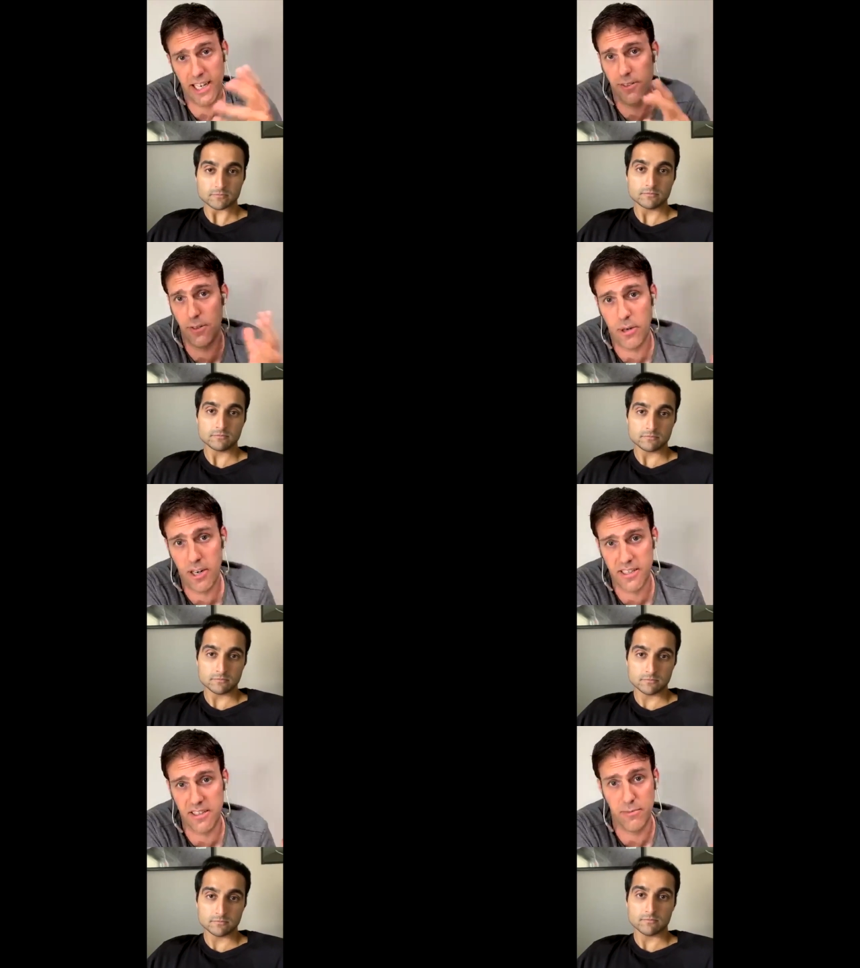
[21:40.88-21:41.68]
Speaker 1: negative or
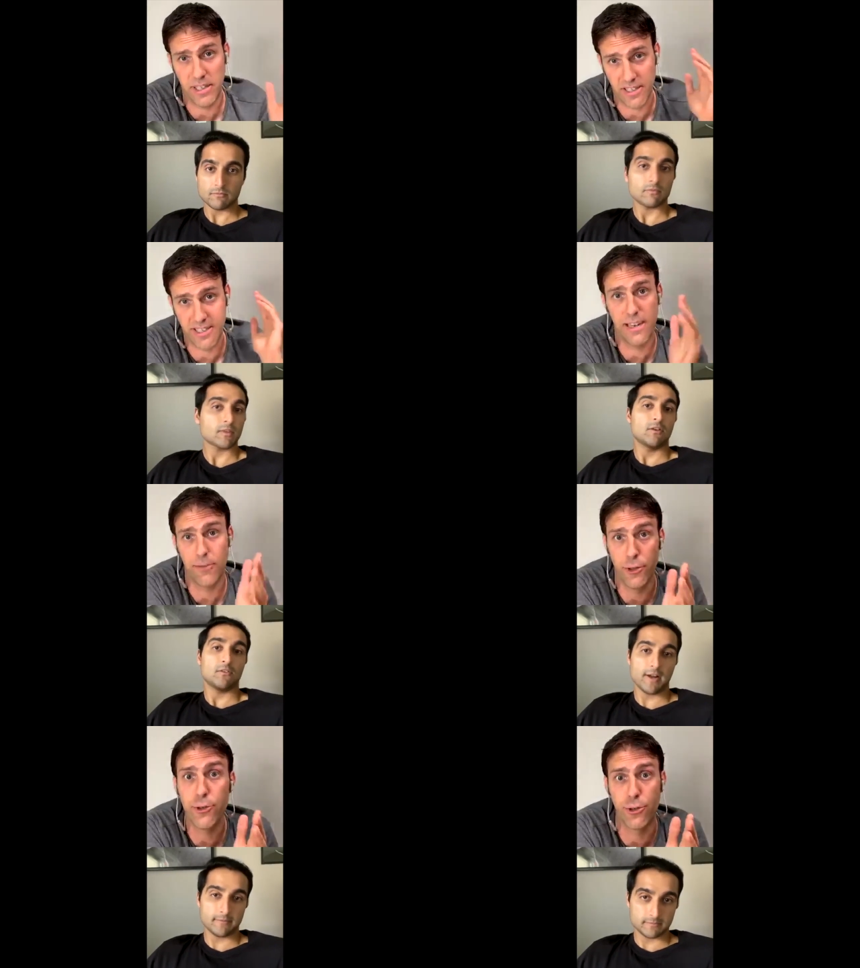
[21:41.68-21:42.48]
positive, but it's
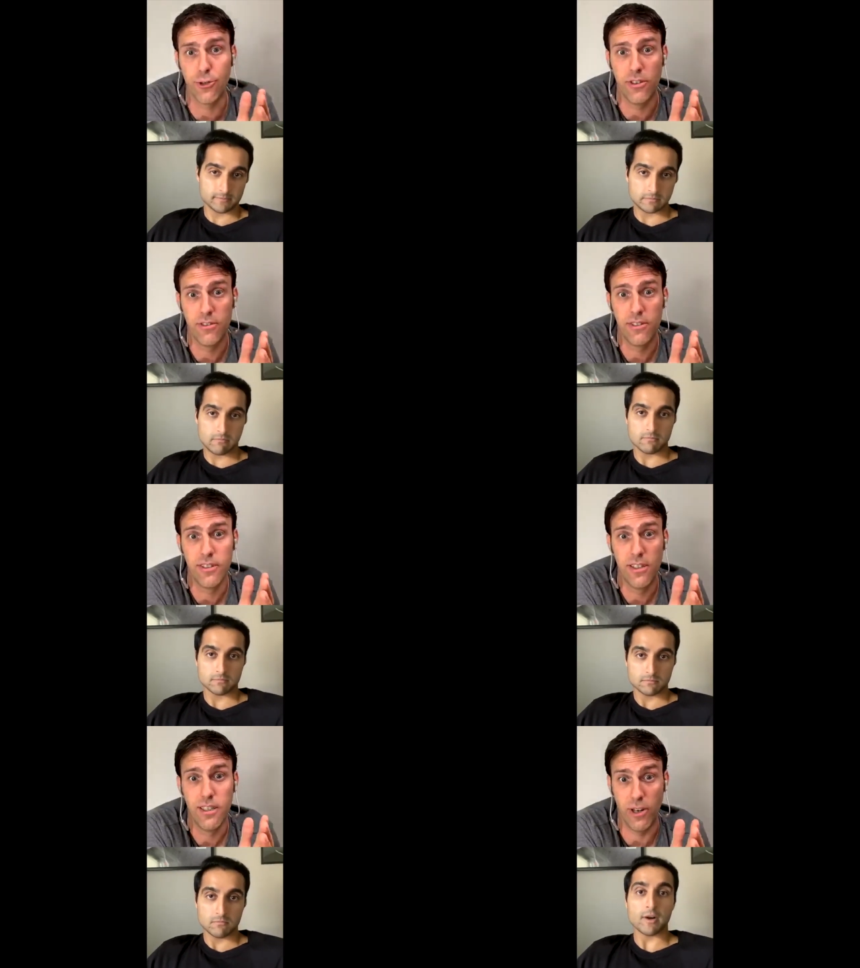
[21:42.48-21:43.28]
never right. neutral,
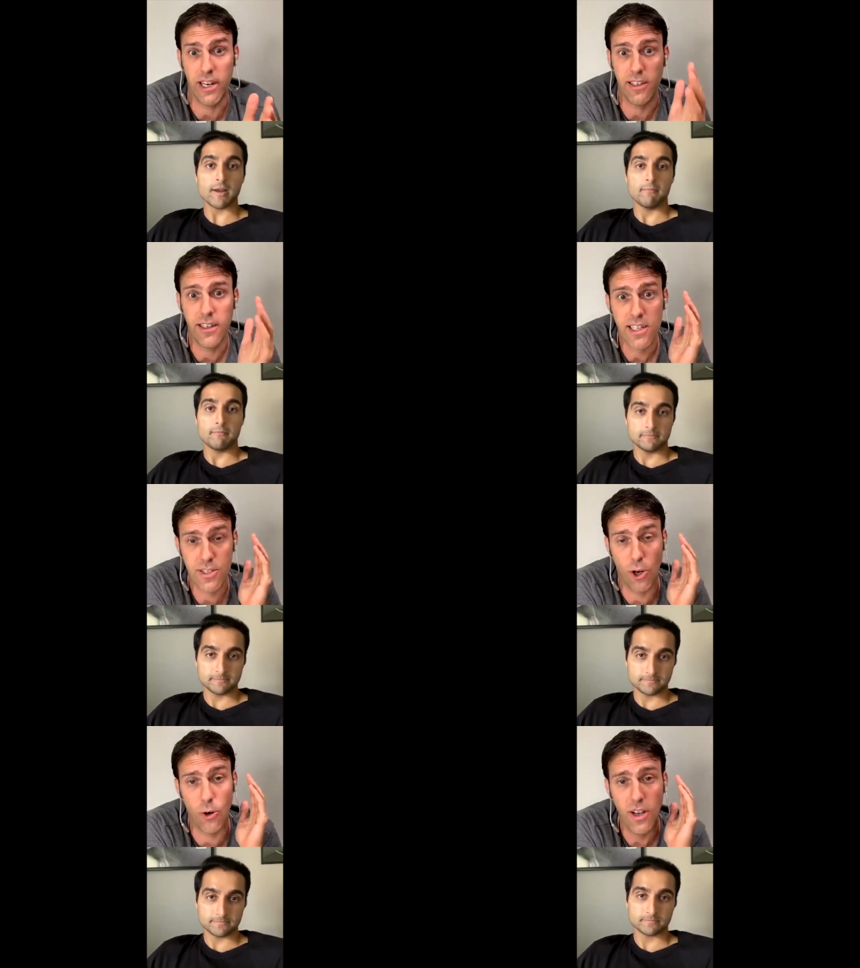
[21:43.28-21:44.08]
right?
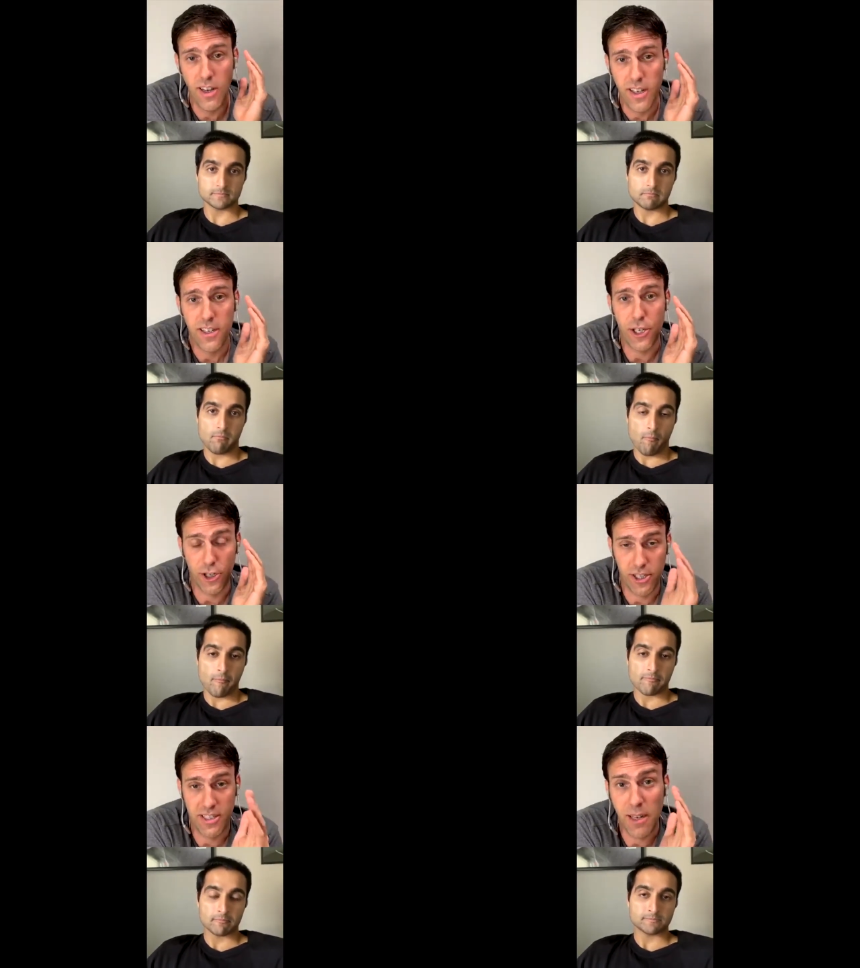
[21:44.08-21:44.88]
So
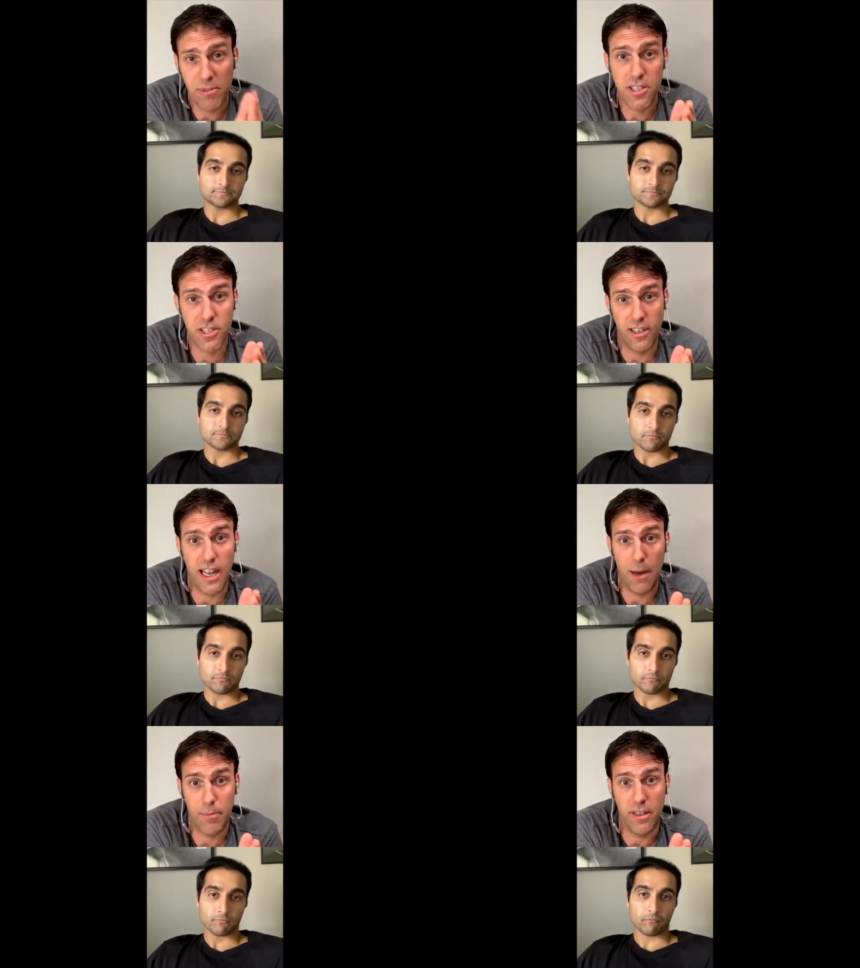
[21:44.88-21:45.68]
you're something's going
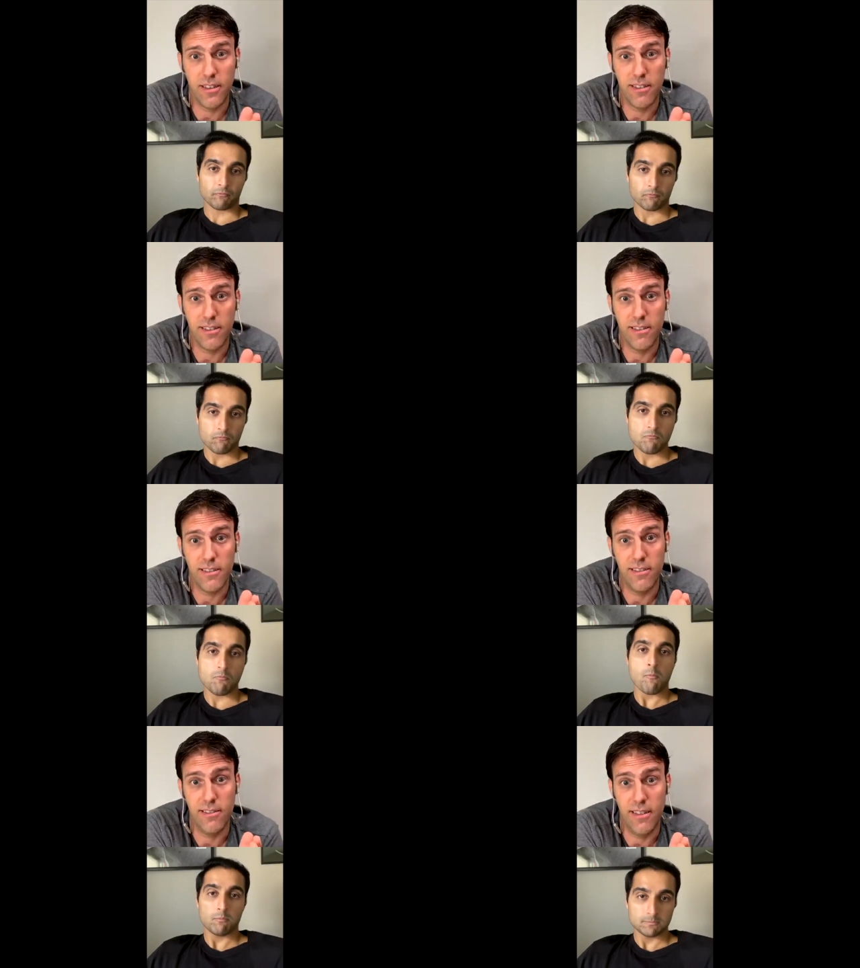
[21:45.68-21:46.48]
to happen
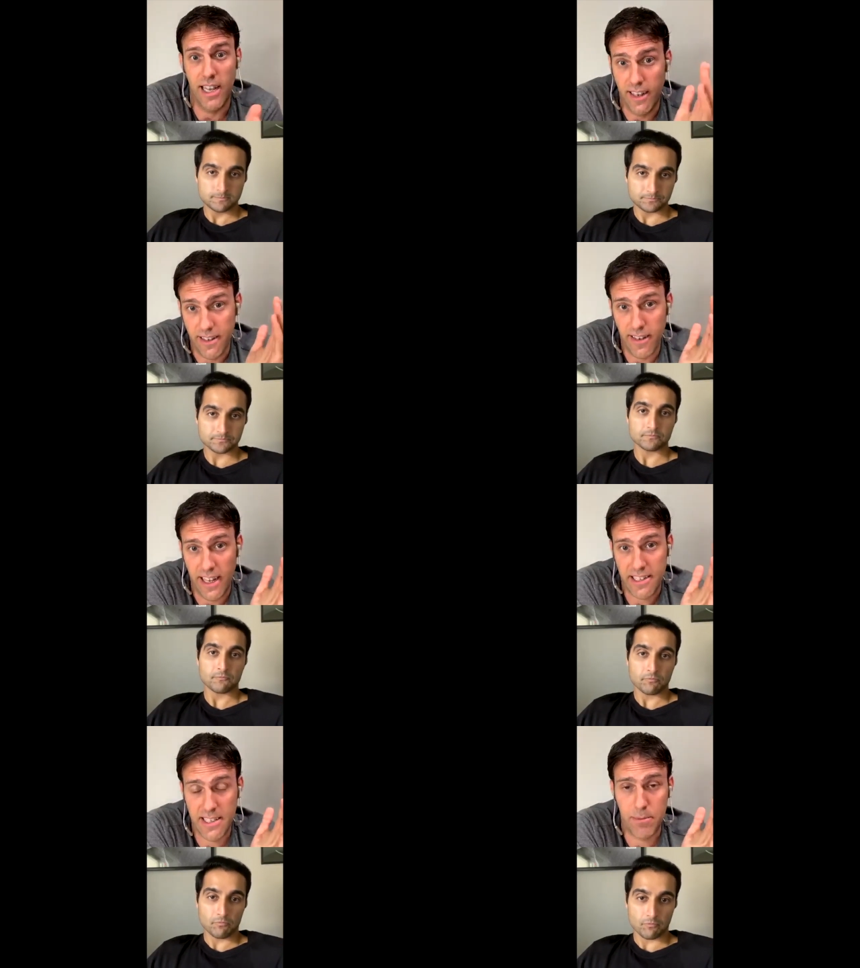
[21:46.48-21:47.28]
and
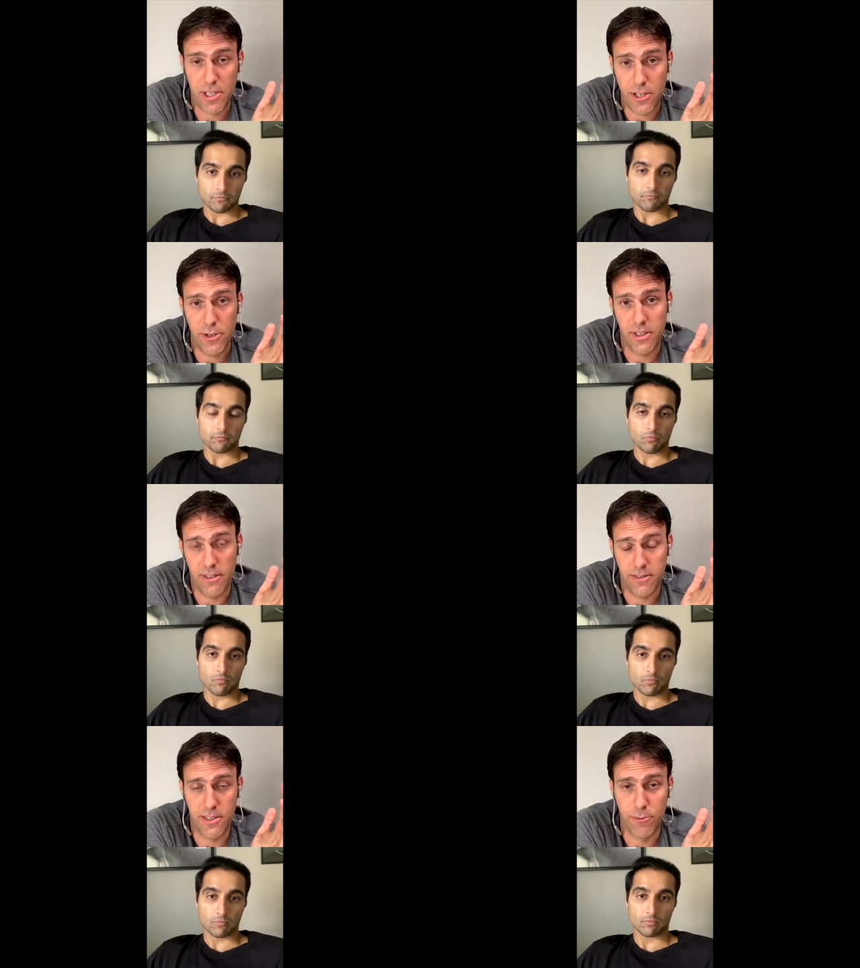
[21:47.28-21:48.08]
and it's up to you
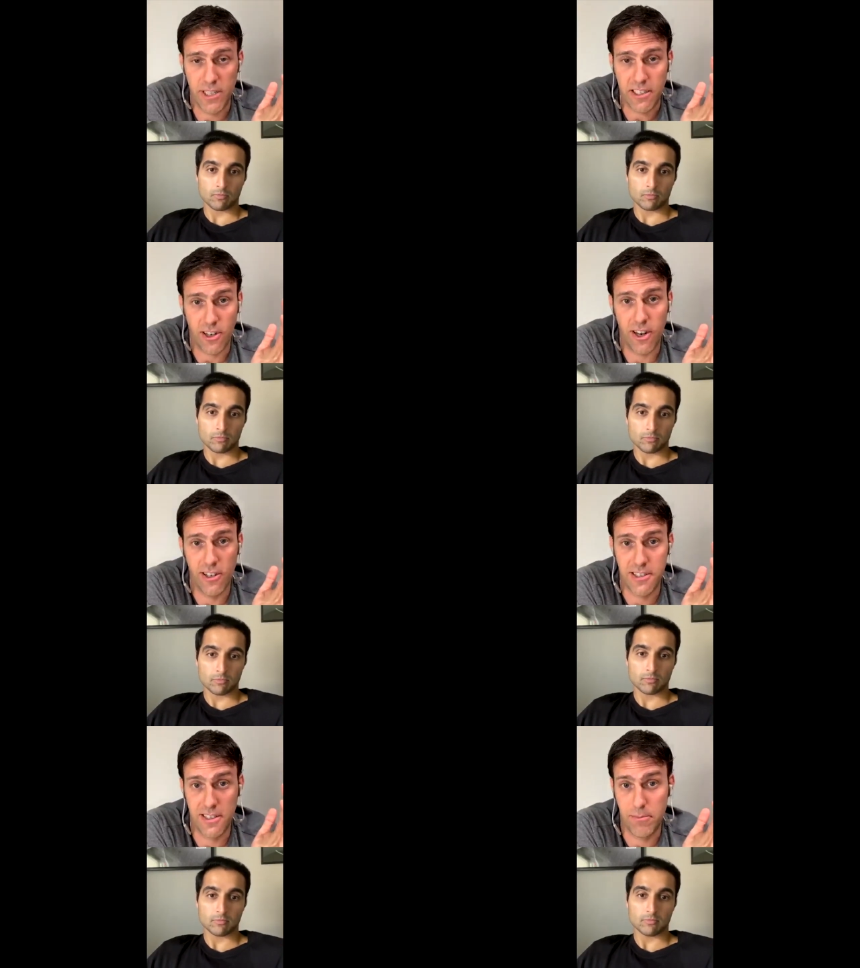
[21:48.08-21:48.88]
to to read the
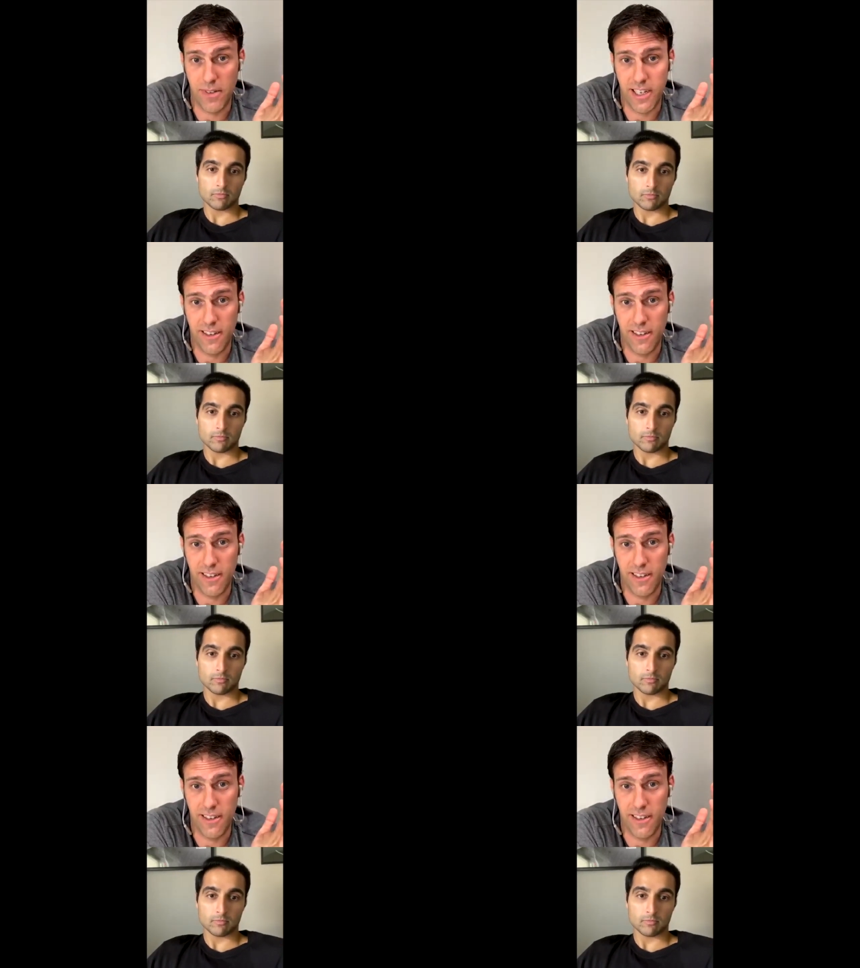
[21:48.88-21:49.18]
cards and